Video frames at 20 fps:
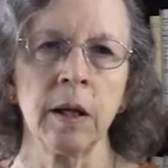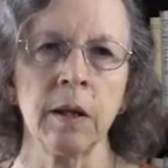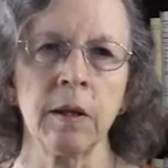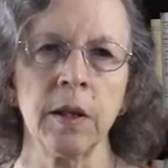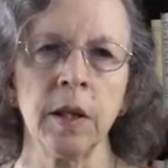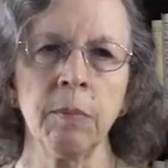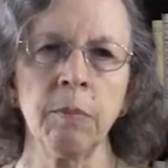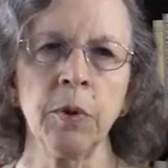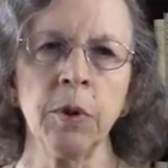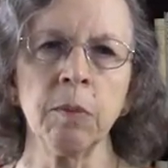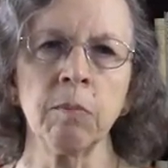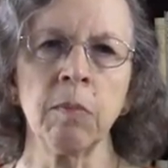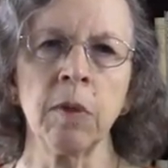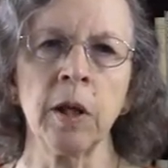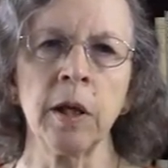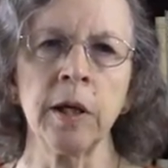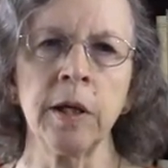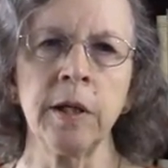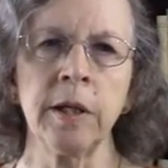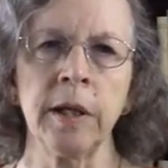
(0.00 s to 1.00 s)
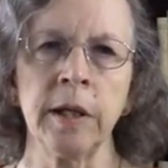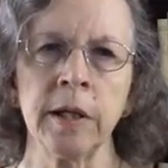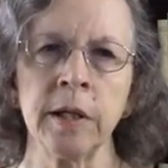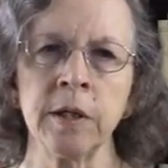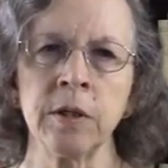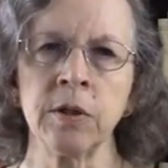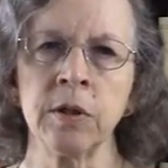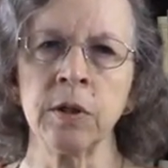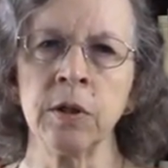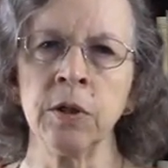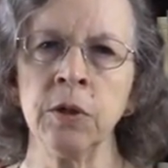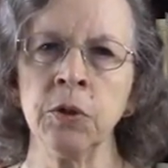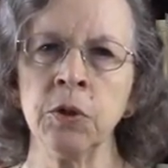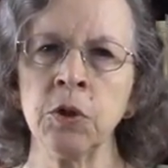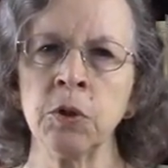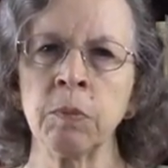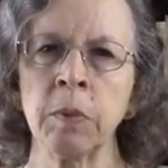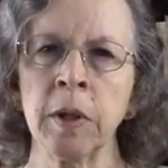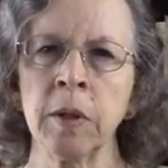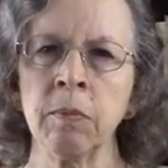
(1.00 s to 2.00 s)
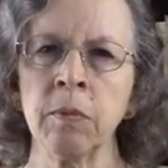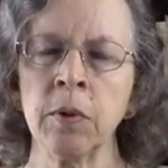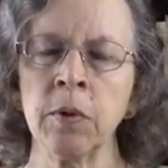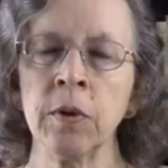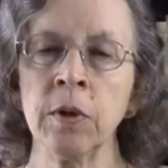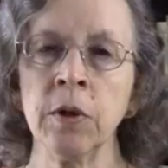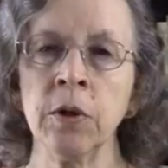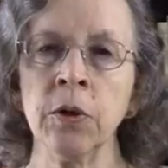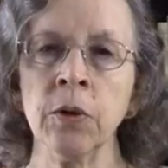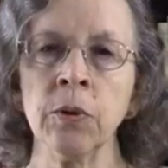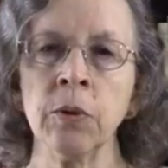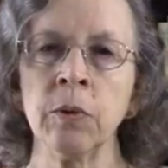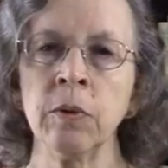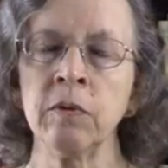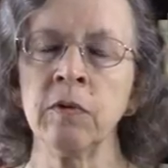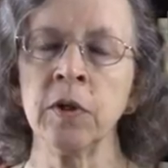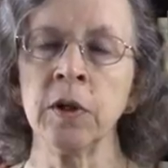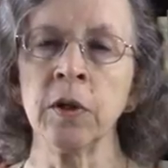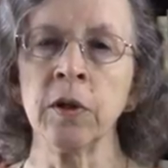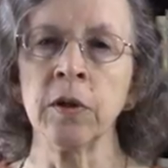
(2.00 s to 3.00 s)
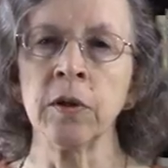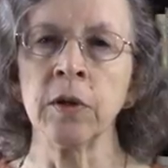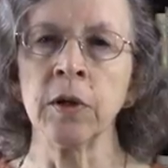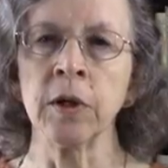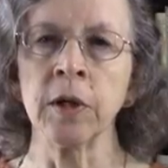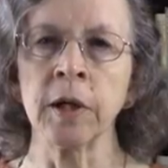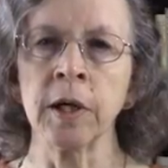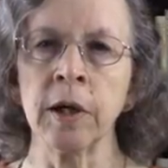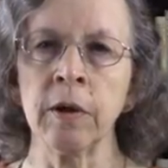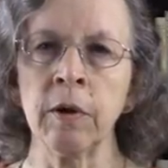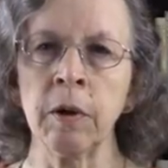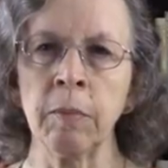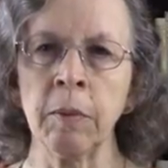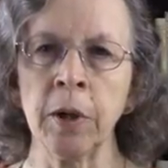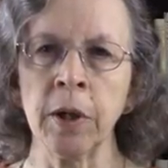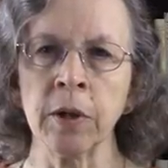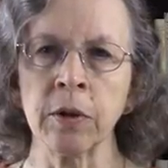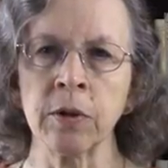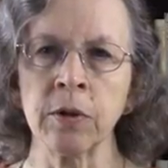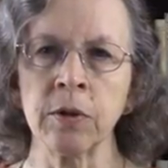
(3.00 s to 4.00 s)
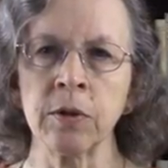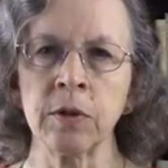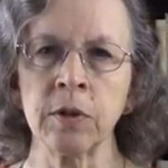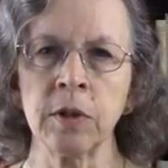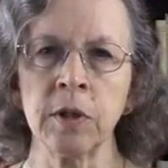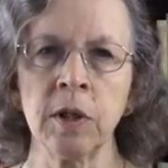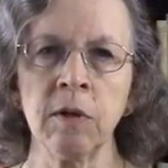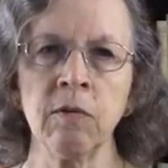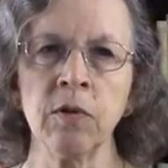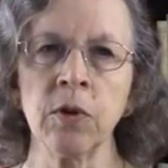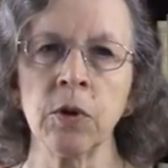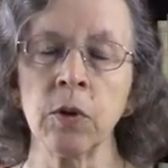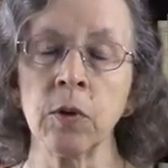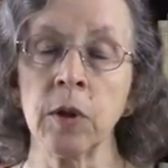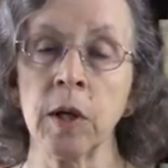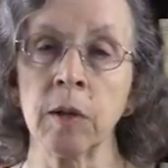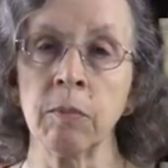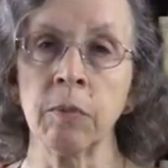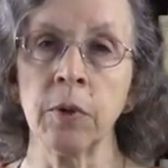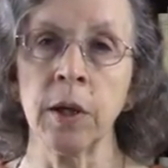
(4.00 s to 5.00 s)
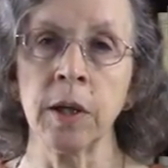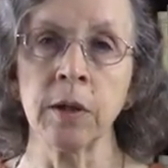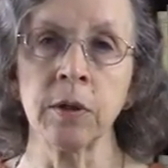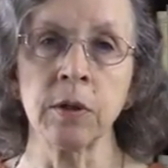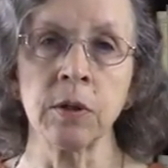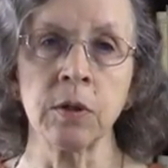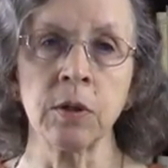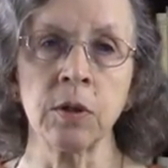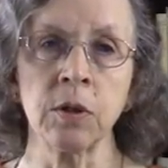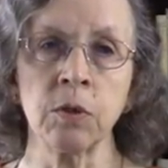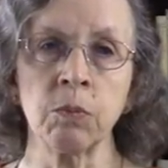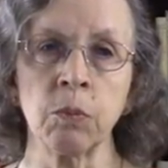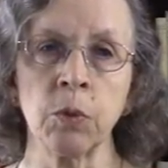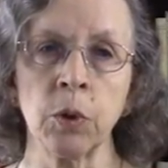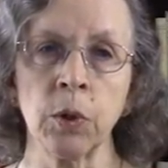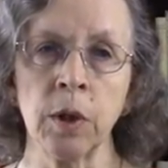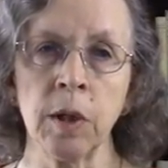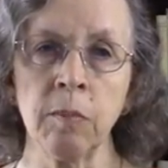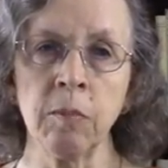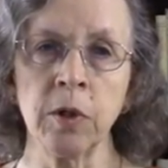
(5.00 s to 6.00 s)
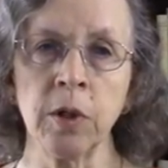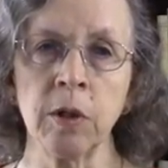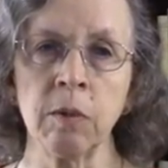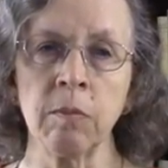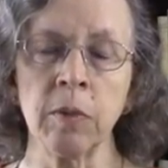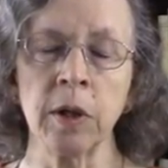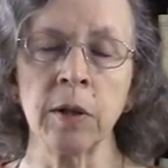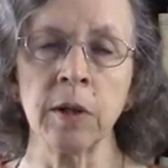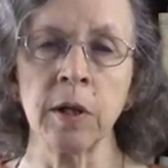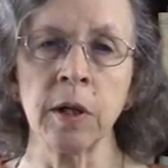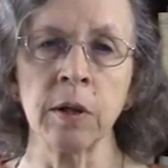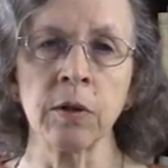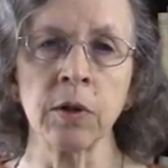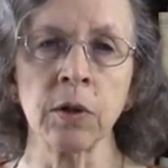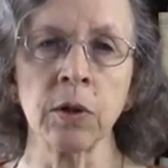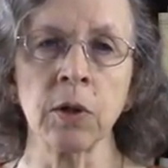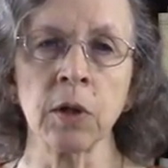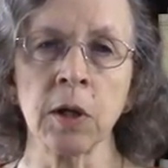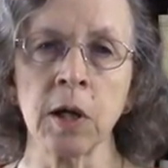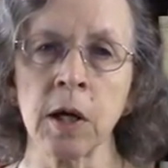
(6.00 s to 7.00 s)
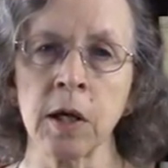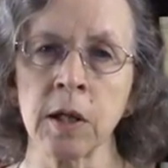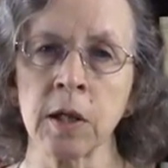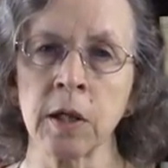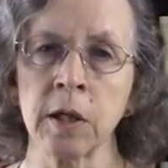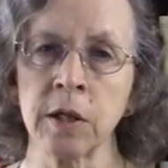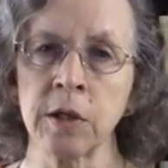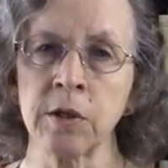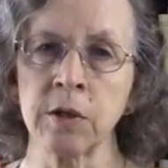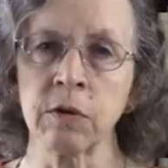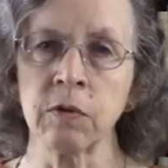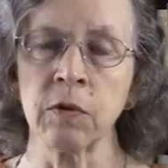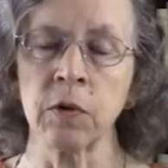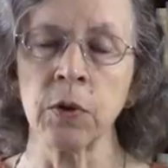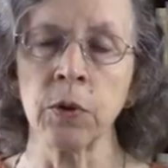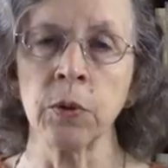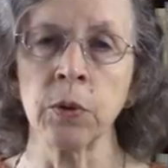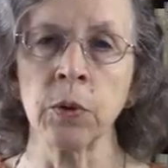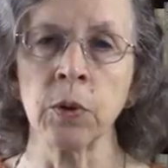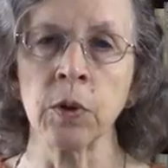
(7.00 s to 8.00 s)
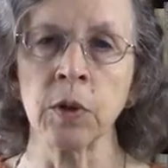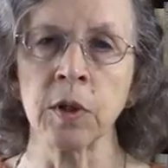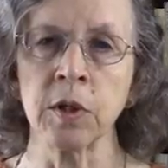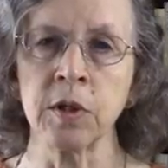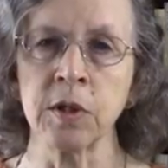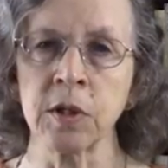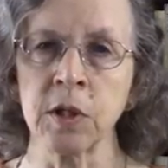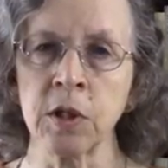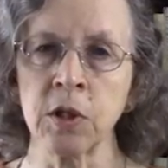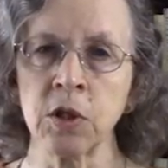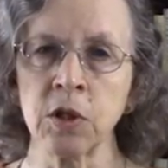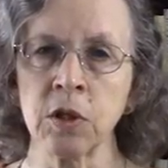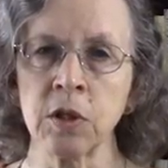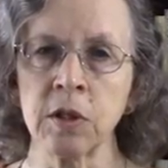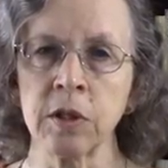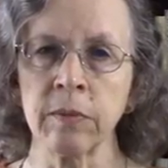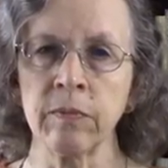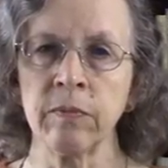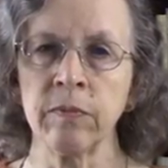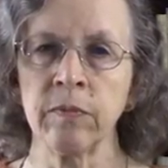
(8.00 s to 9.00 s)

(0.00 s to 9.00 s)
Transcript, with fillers: They put blind ads in the newspaper that don't reveal that they're chiropractors, even though that practice is prohibited by the ethical guidelines of their own organizations.